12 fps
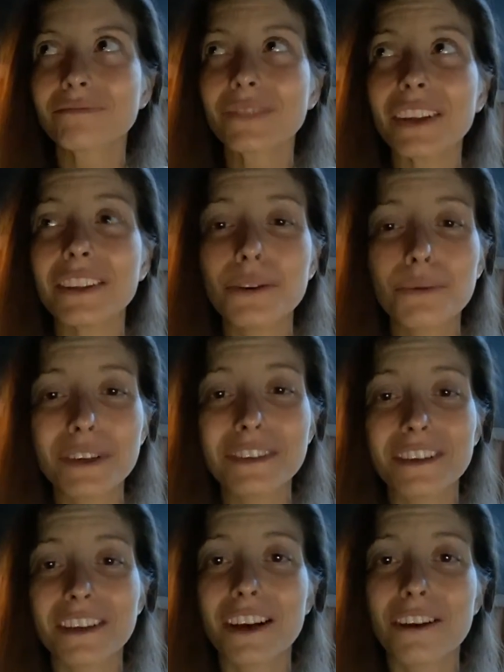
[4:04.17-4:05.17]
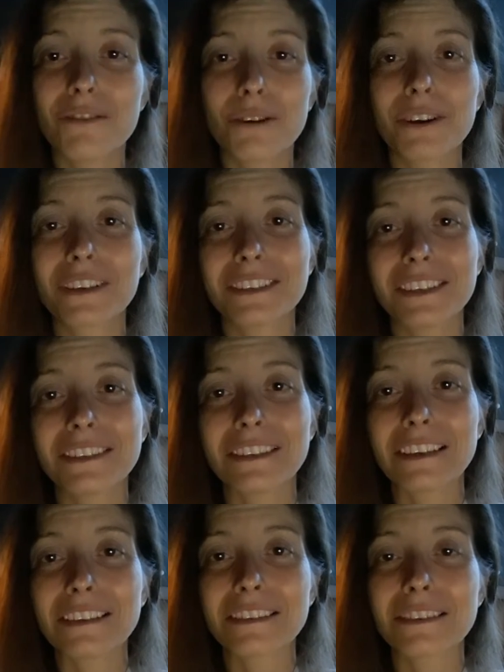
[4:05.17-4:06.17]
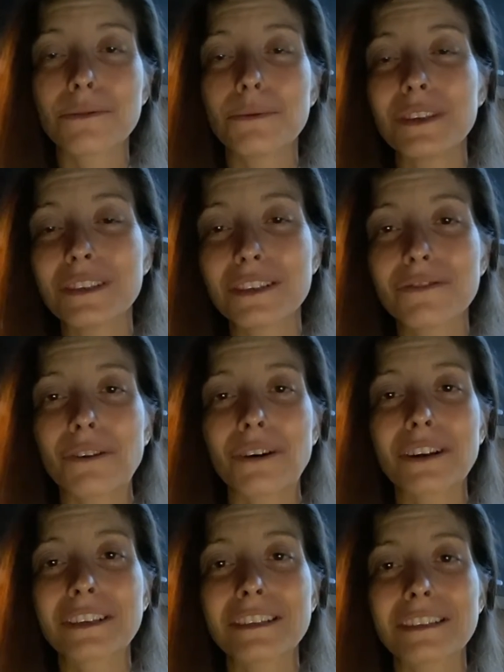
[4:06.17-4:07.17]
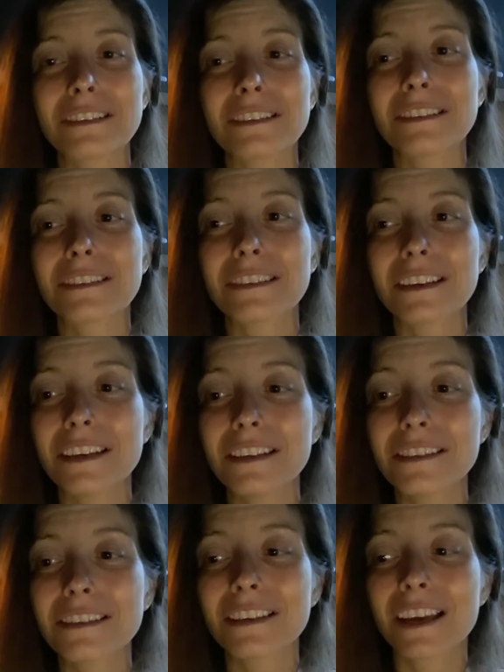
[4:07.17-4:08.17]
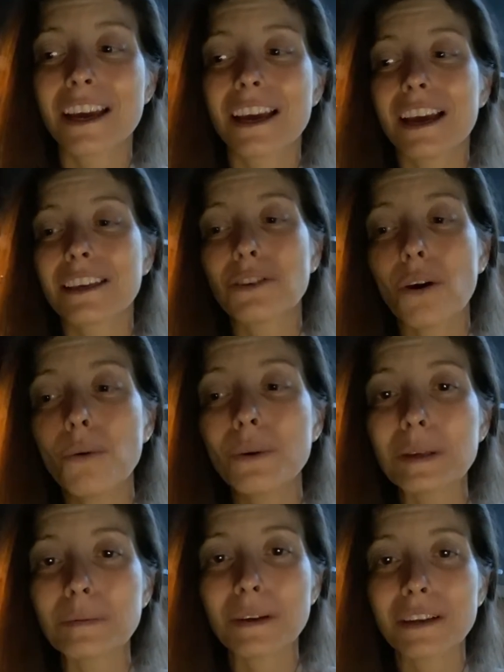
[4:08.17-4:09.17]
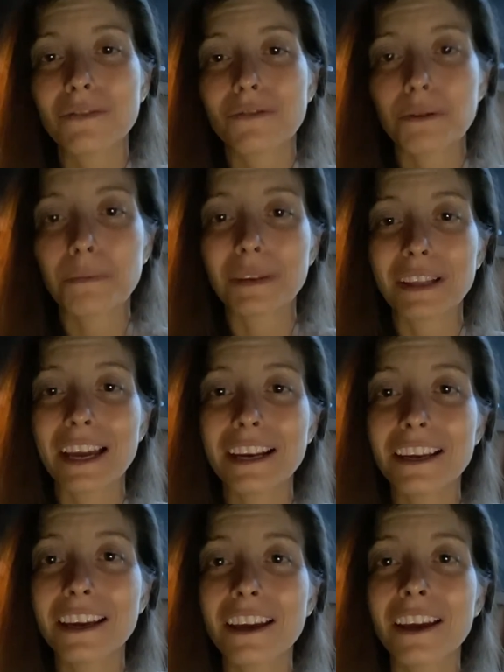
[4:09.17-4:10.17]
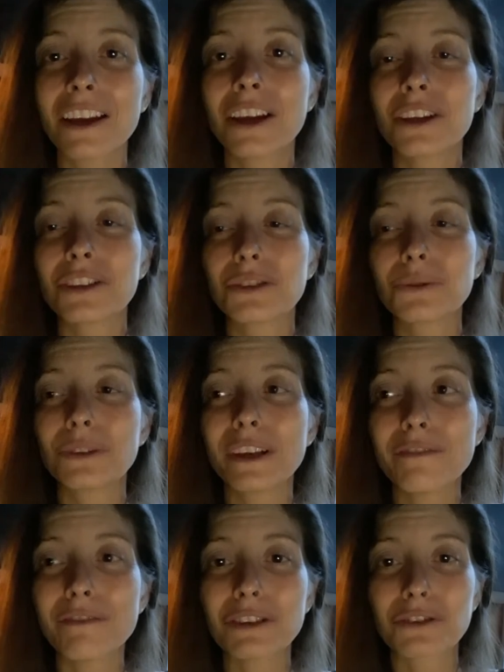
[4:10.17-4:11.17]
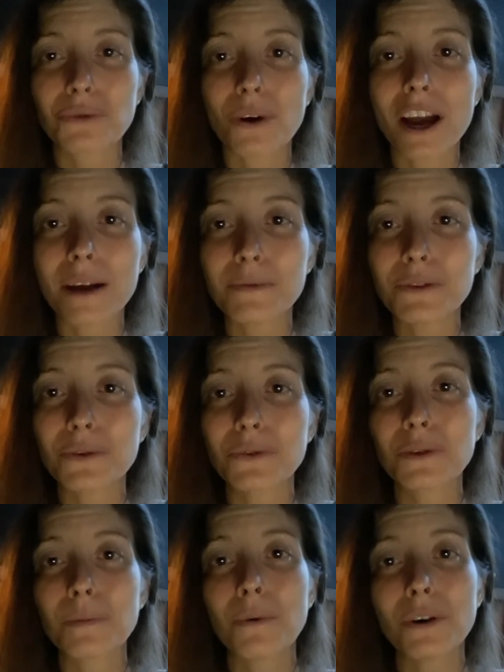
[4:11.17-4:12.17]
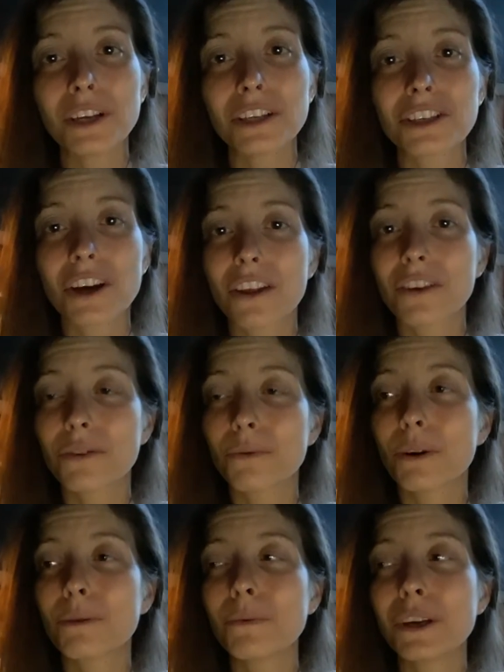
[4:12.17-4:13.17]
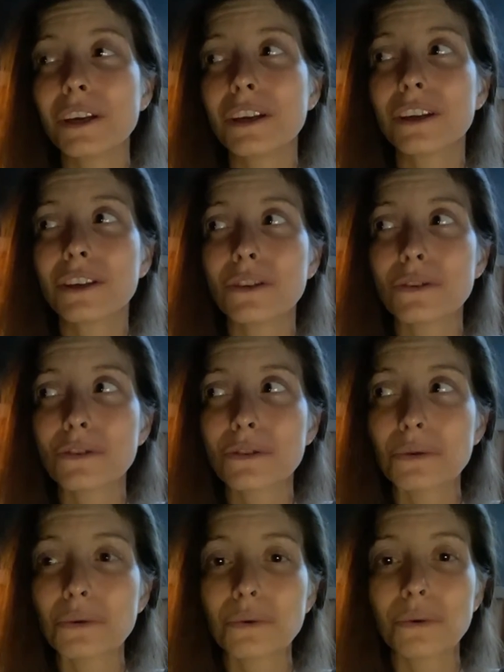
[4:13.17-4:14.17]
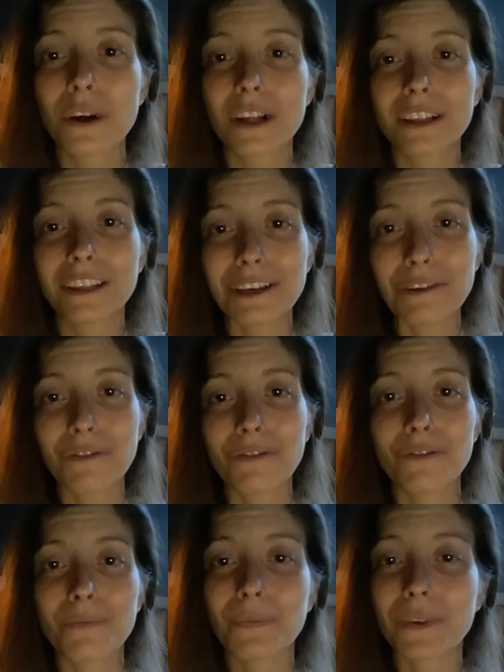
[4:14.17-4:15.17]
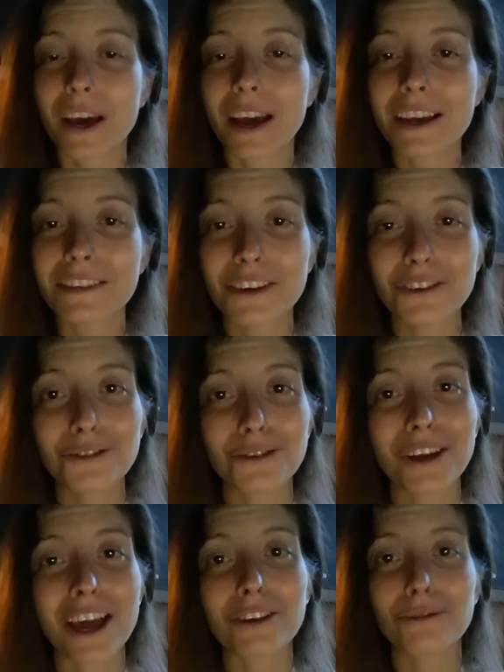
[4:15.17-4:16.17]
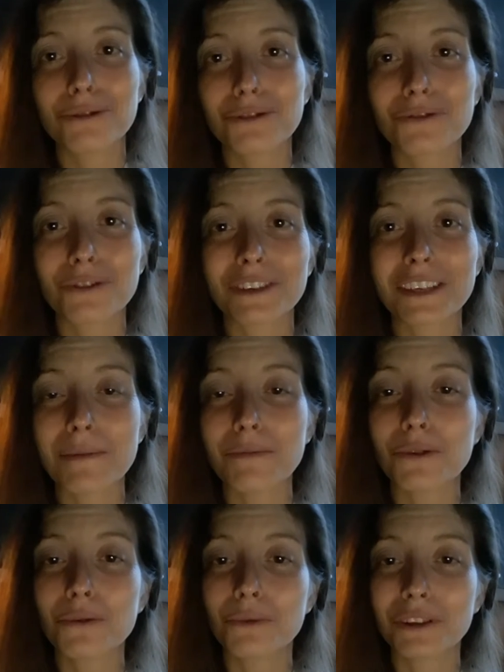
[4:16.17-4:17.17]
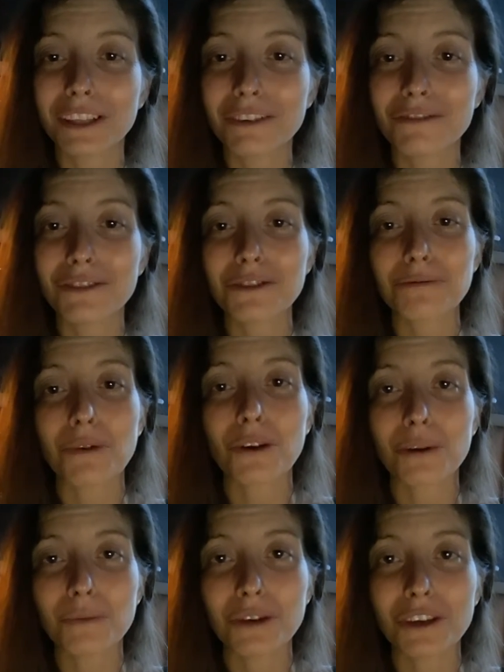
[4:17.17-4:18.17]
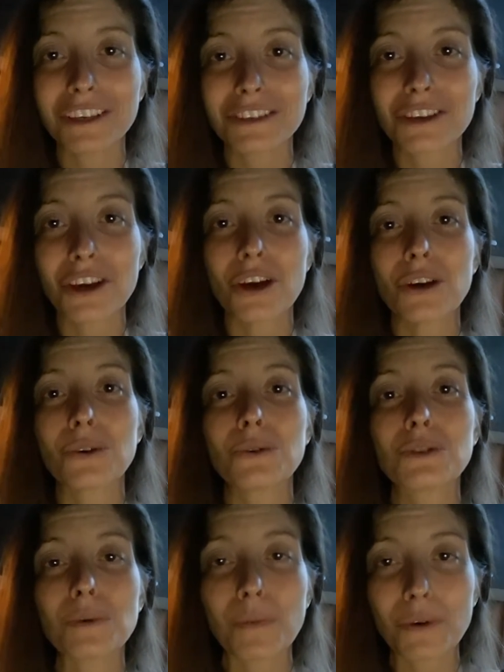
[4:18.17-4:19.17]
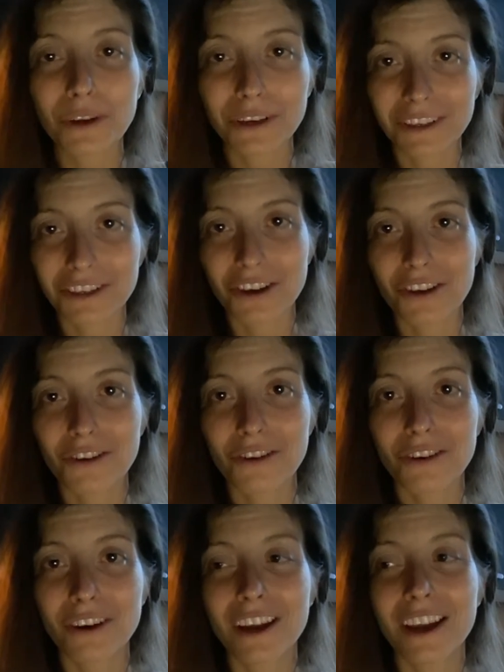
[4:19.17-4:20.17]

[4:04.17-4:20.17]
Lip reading: the reason of our existence. The reason of our existence has always been for millennia to live in tribes who support each other. When we used to live as hunter-gatherers, for example, we lived in small communities who supported each other